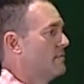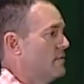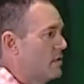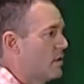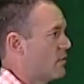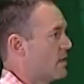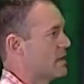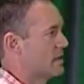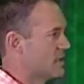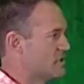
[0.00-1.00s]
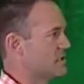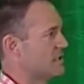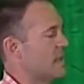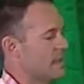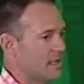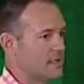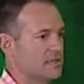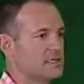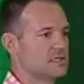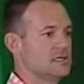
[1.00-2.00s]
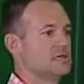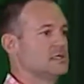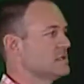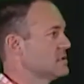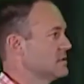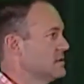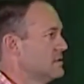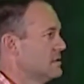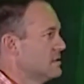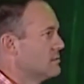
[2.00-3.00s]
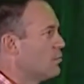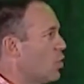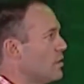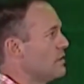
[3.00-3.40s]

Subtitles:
you know, a recognition that, hey, this is more